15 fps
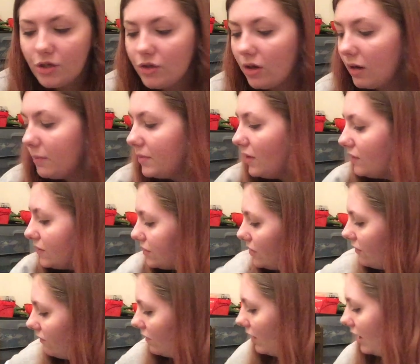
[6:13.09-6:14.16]
So I grabbed those
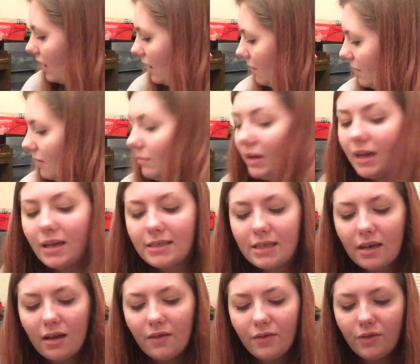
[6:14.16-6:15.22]
two for him, and because
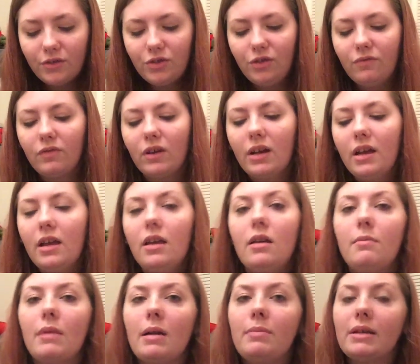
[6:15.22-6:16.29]
I got those two for
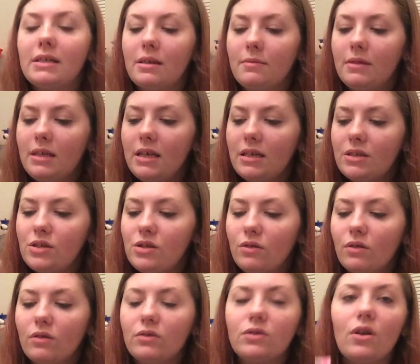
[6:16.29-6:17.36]
him, I picked up these two
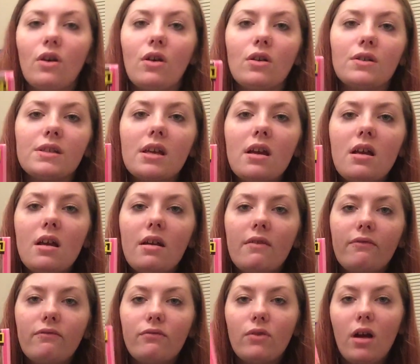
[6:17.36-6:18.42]
little dolls
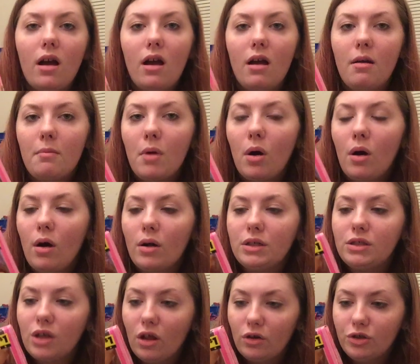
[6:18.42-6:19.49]
from
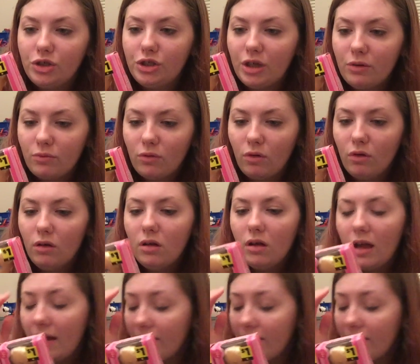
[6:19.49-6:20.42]
Dollar General.